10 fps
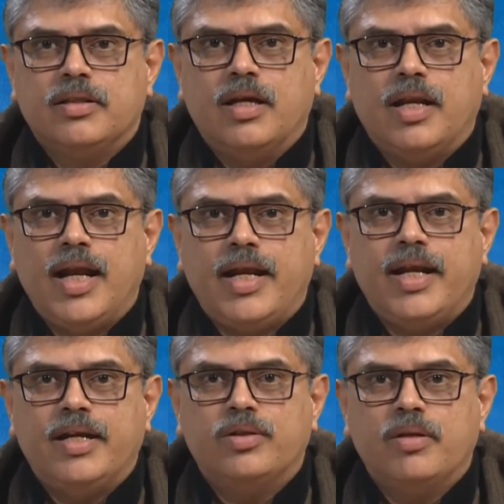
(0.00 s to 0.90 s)

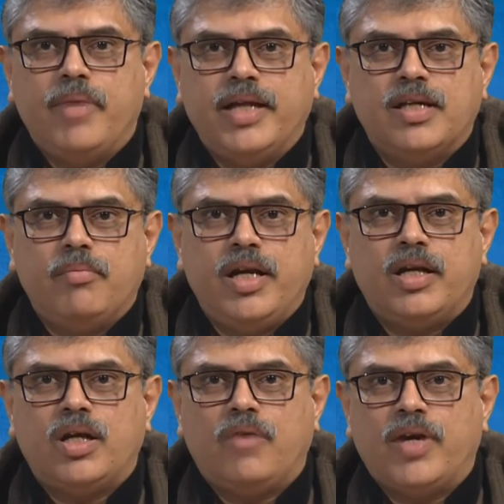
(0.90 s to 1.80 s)
relating to the measurement
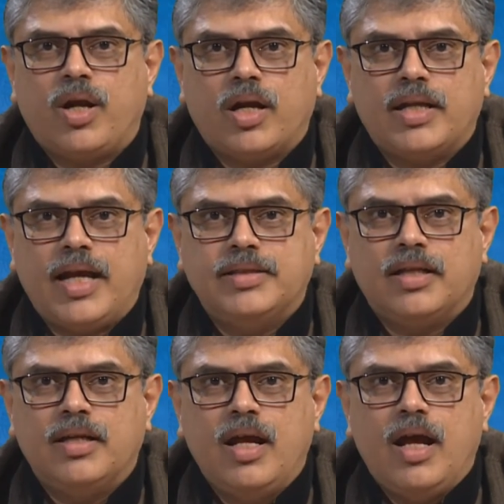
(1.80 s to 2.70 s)
of an
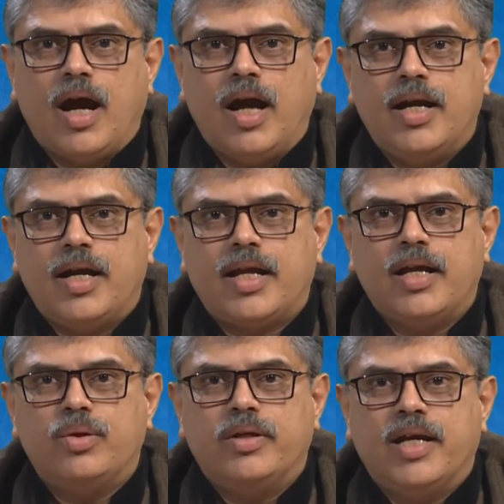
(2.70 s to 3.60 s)
organization
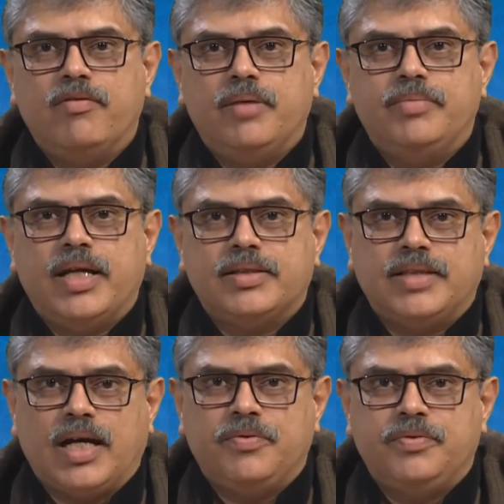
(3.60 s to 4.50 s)
undertaking to develop their
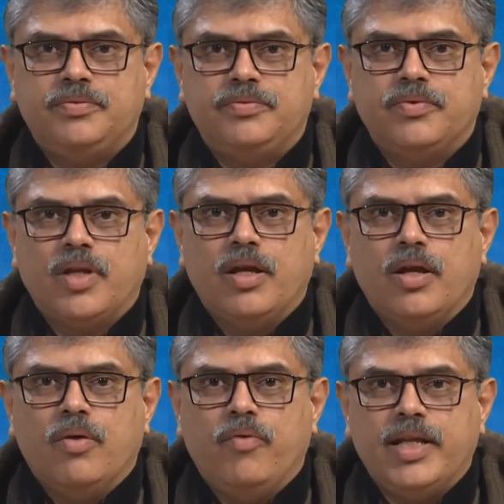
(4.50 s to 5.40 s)
staff.
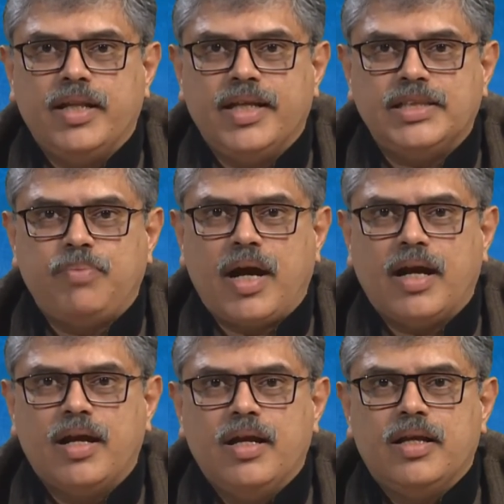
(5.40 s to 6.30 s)
Within this
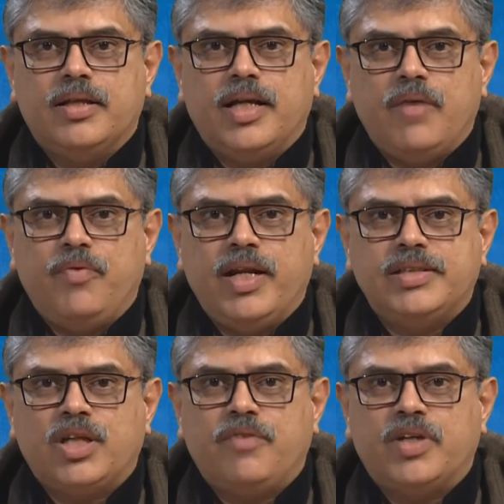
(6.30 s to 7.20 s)
part, the
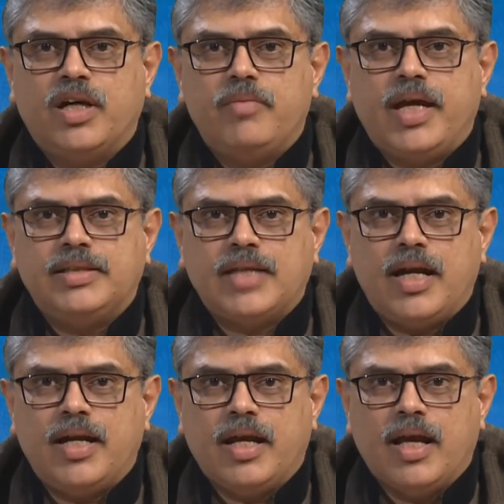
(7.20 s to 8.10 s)
definition of term
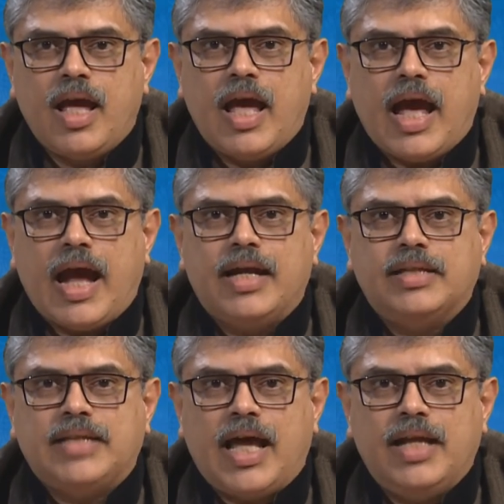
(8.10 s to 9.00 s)
HRD and the
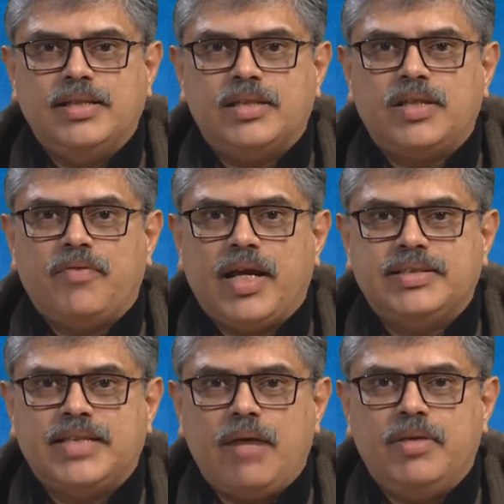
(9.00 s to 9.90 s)
challenges of
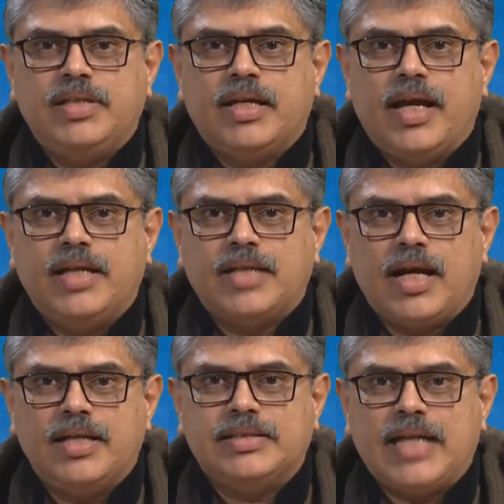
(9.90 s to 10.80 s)
establishing
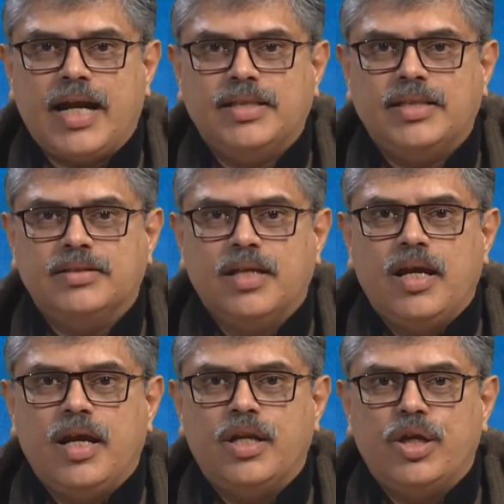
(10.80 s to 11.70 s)
HRD strategies
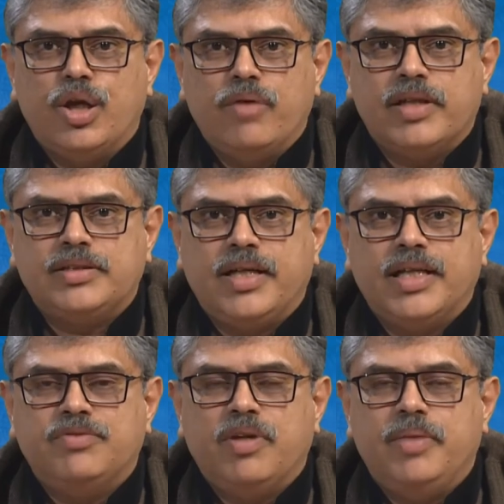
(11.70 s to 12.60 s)
in the
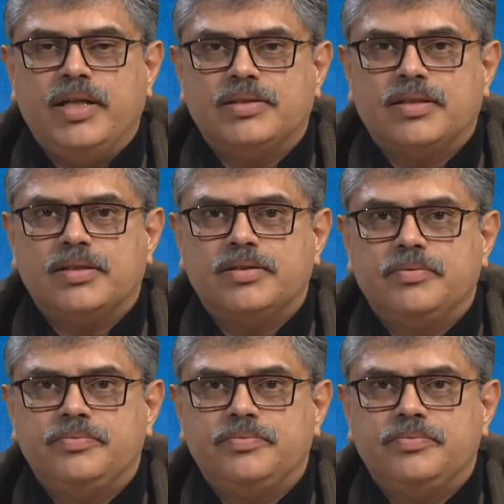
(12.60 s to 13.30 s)
universities will be discussed.